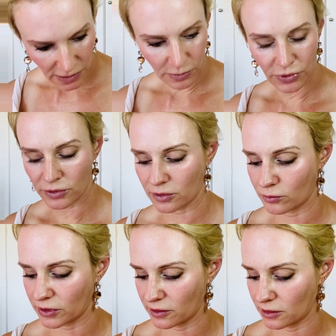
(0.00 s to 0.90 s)
going to put it
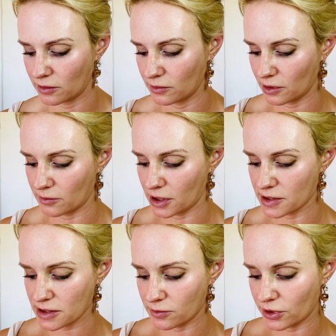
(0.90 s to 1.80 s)
on with a
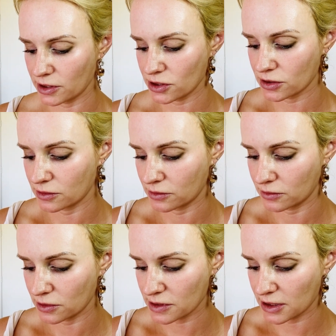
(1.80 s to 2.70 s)
mask brush.
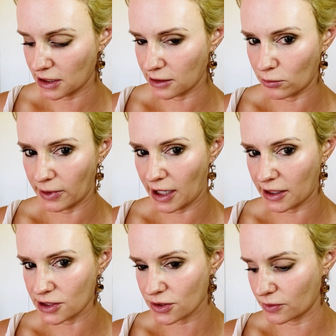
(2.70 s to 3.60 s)
Just get a little bit
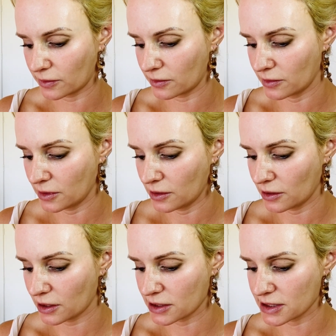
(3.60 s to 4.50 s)
out into a
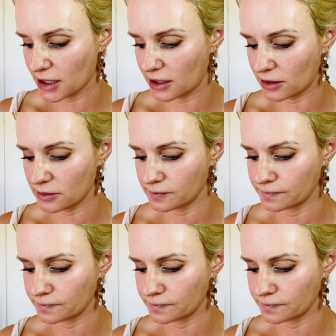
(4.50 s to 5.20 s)
container.